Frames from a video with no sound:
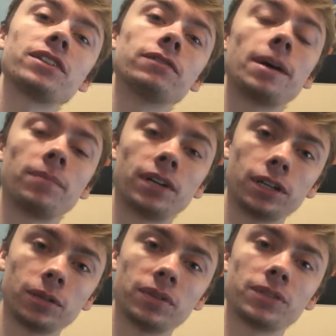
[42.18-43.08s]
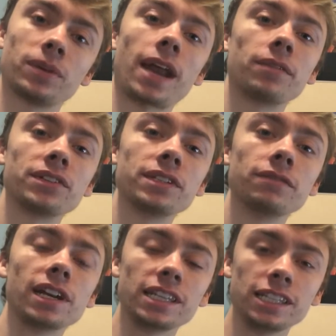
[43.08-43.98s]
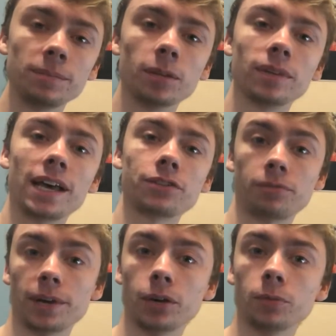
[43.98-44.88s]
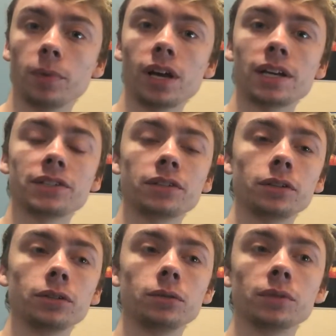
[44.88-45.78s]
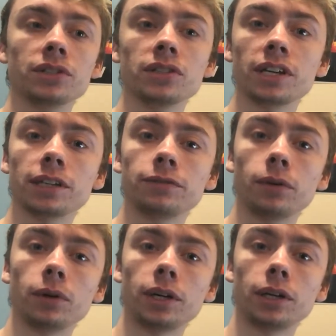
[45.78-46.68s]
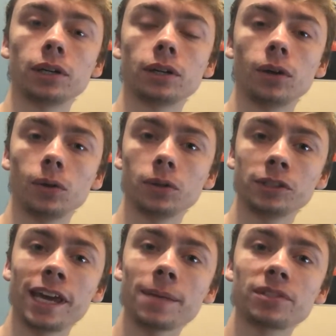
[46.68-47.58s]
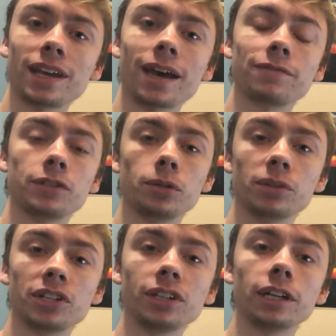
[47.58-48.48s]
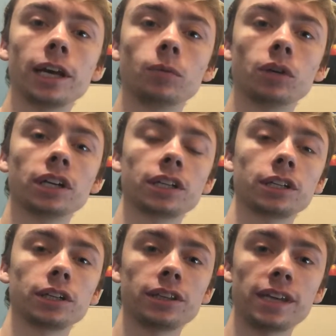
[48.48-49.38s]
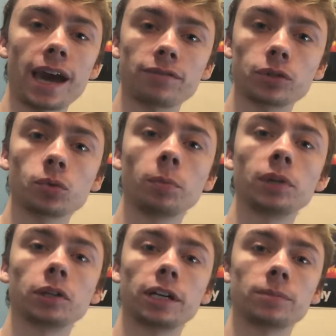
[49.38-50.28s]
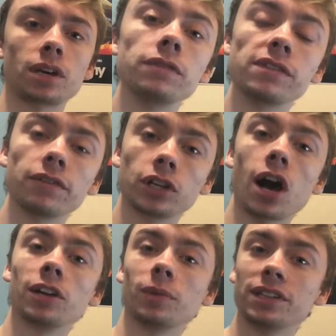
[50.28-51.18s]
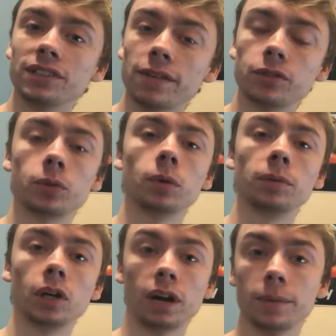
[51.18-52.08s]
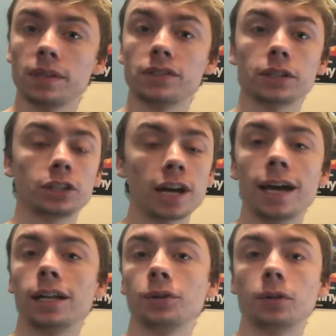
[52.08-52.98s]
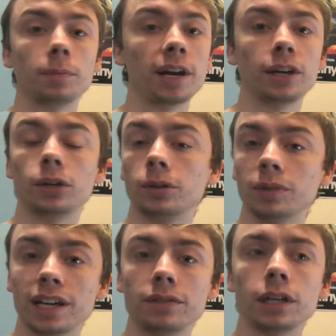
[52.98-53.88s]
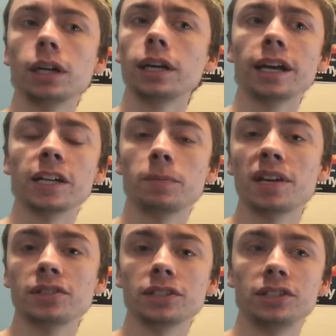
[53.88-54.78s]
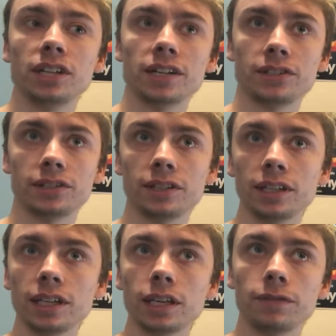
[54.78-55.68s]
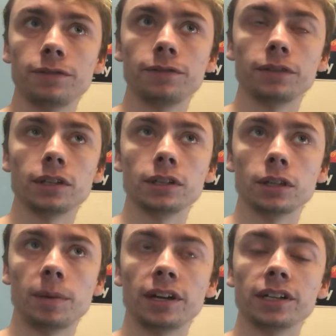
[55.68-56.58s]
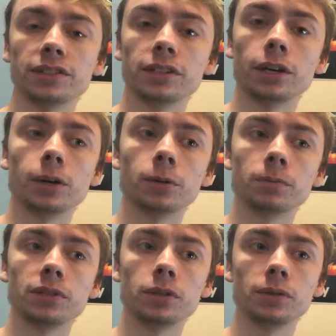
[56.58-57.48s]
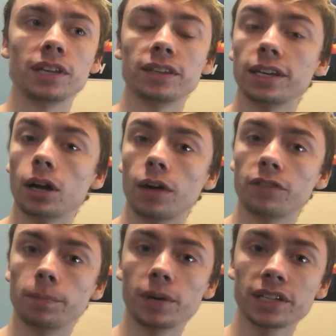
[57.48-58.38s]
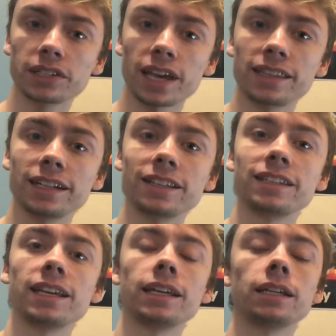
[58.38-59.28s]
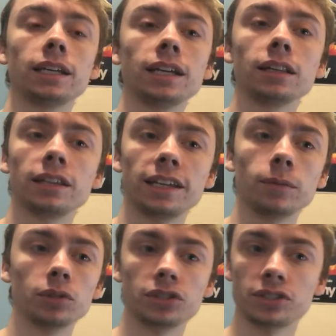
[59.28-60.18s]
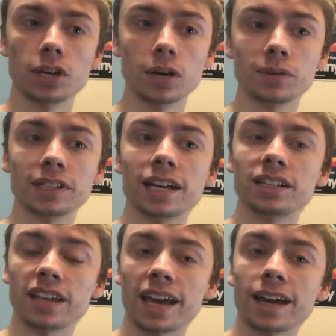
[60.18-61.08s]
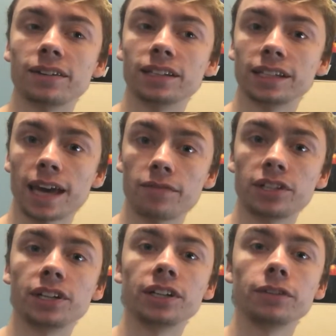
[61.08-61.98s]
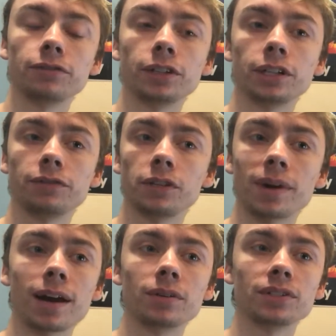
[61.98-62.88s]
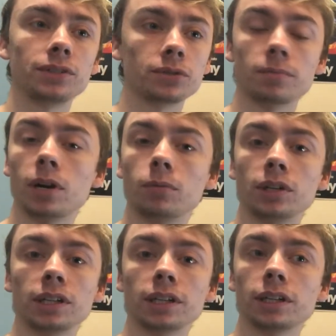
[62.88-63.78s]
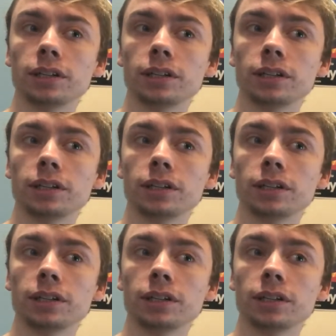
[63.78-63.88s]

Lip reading: November was when I received an email blast from my old boss who was looking for old camp staff to return and work the after-school programs. If you've never gone to one of these after-school programs as a child or a parent or whatever, it's basically just if the parent isn't home to get the kid off the bus at the end of the day, the kid will just go and kind of just hang out in the cafeteria for a few hours, do some homework,